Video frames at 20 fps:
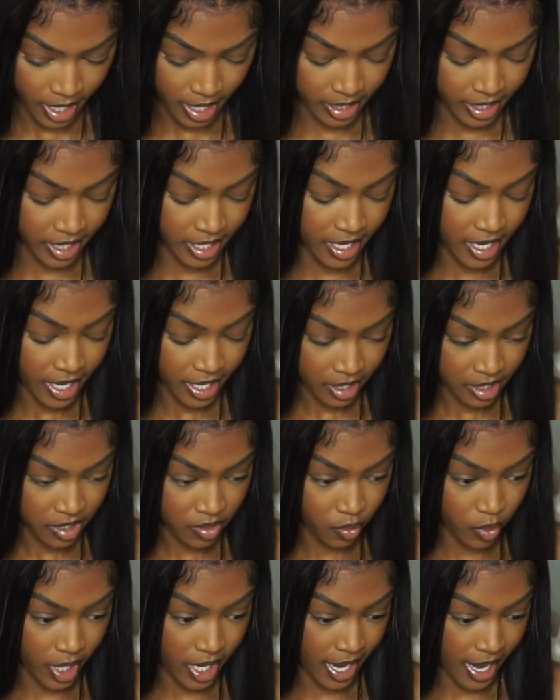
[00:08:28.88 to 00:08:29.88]
And then next
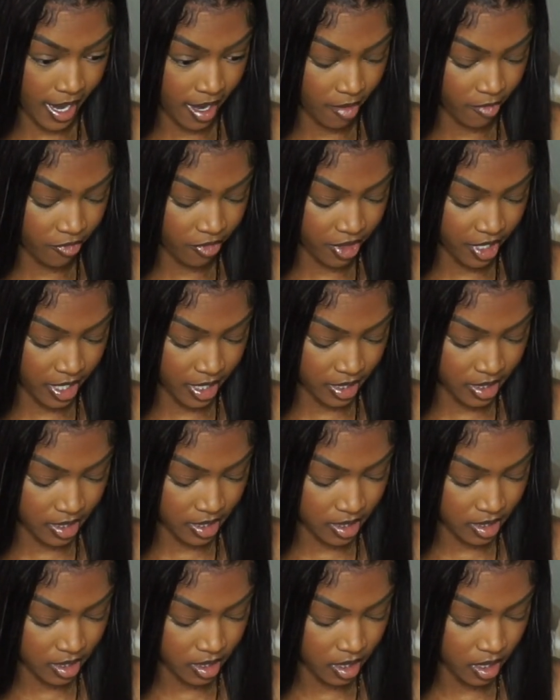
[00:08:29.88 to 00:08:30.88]
we have
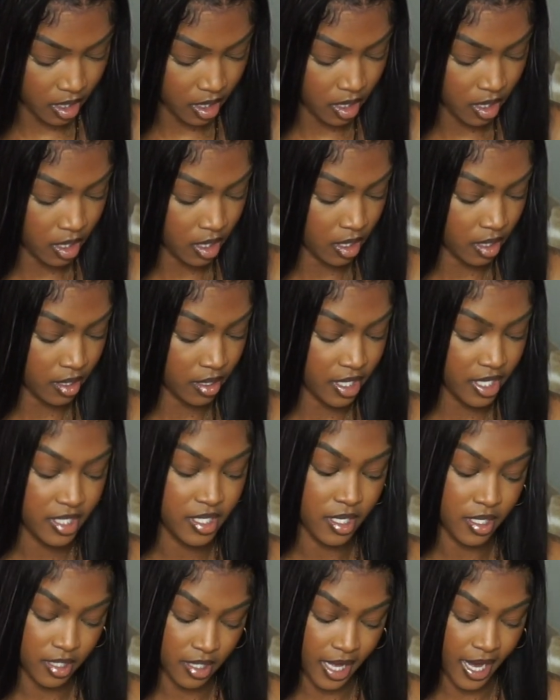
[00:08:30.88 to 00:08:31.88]
this. This
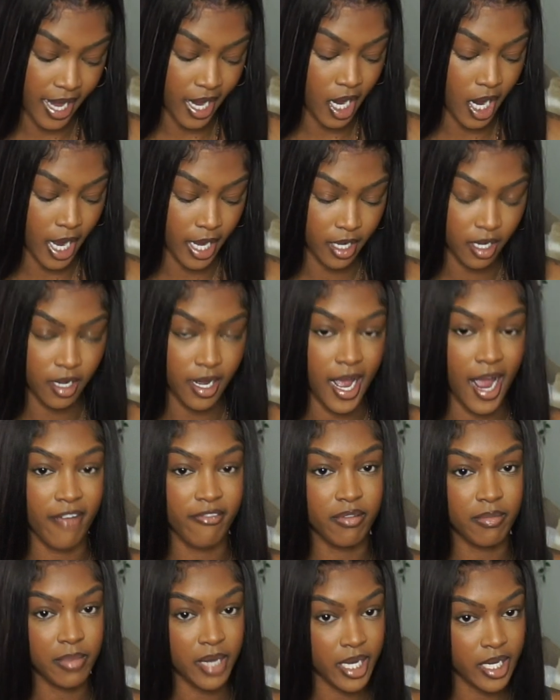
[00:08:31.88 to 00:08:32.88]
is like kind of
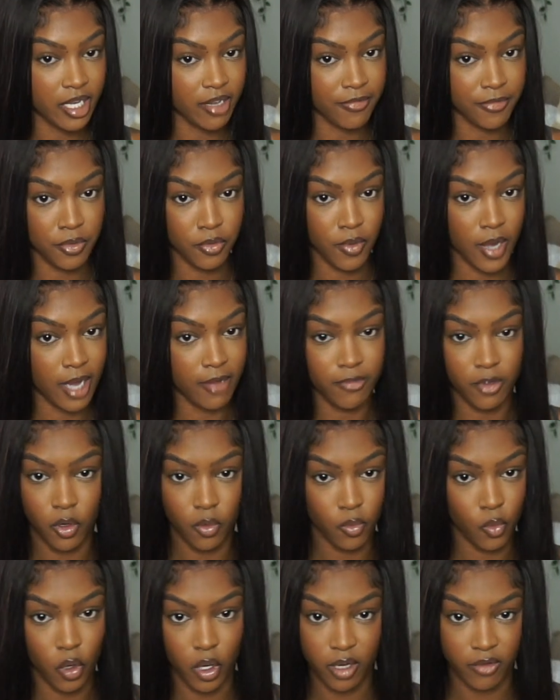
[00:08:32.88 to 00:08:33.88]
everybody, if you ever
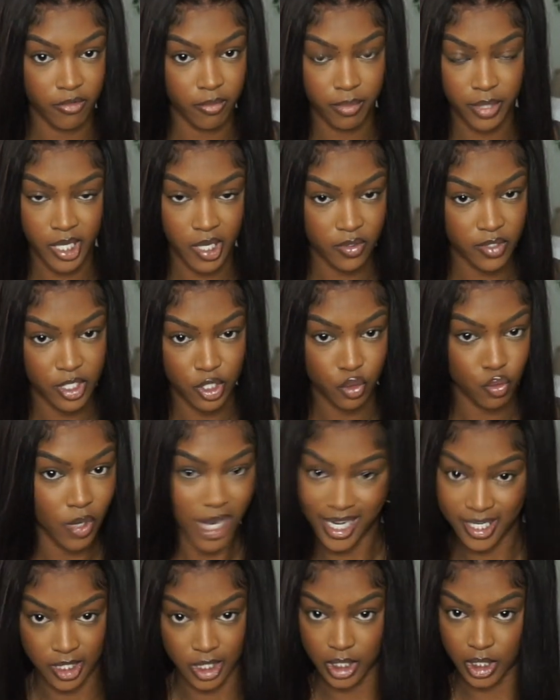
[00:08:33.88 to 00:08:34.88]
order from PLT, you
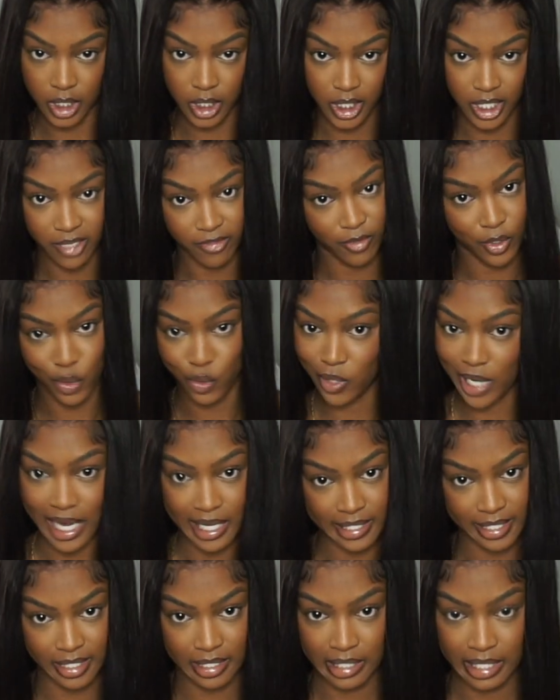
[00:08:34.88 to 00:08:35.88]
got this hoodie. If you don't
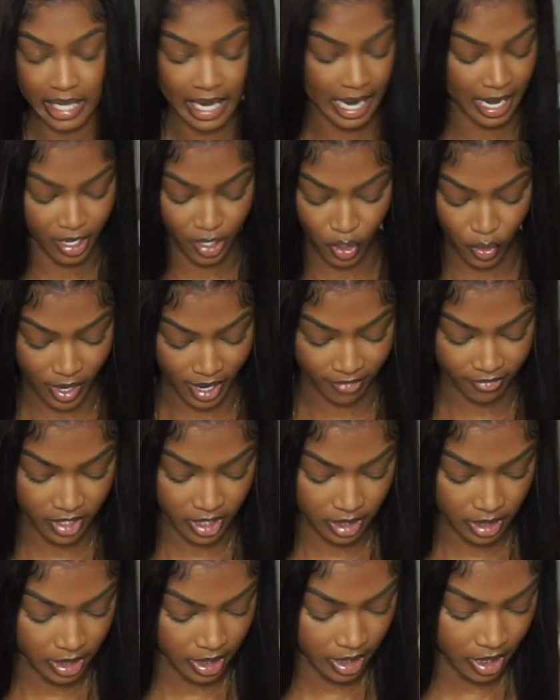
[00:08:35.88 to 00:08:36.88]
got this hoodie, how you don't have
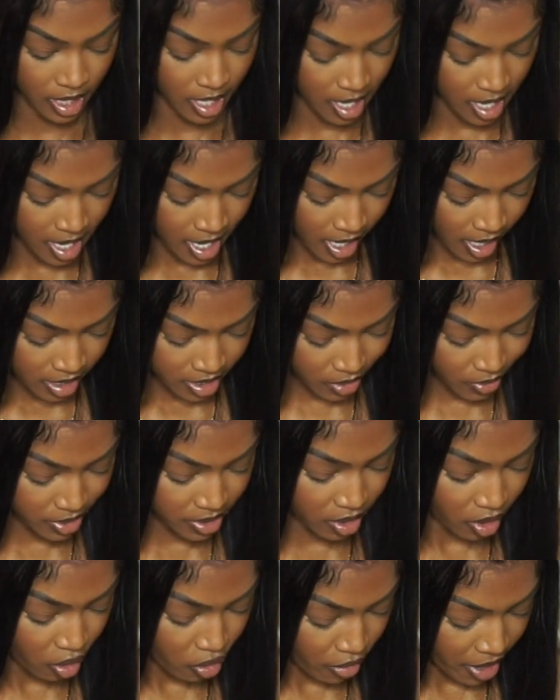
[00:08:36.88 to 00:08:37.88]
this hoodie? So it's
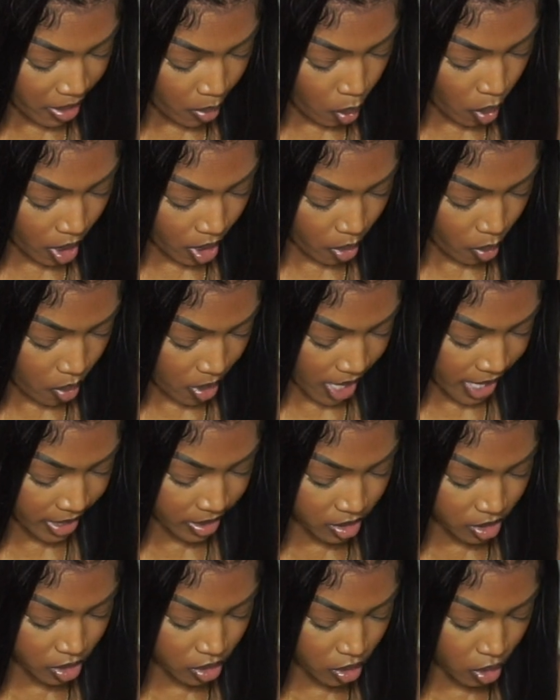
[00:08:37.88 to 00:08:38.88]
the gray
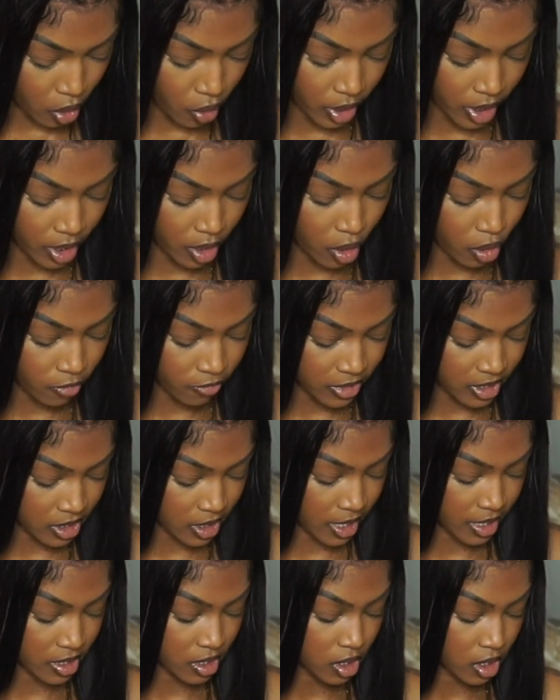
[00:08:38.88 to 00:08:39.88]
worldwide slogan
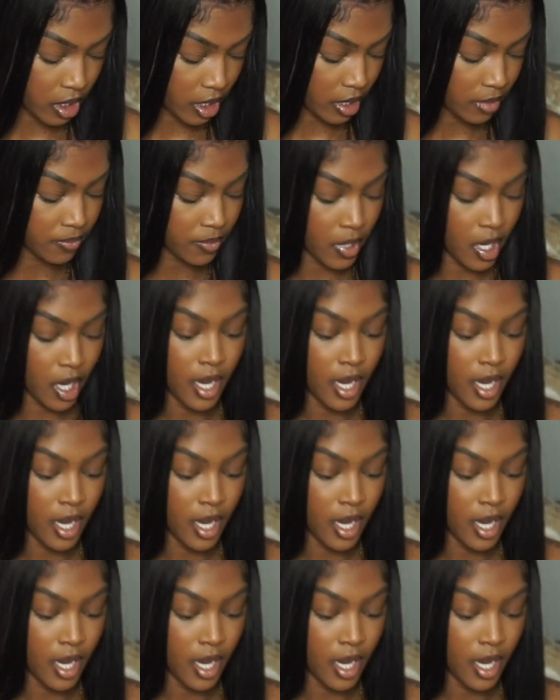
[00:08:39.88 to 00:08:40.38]
oversized hoodie.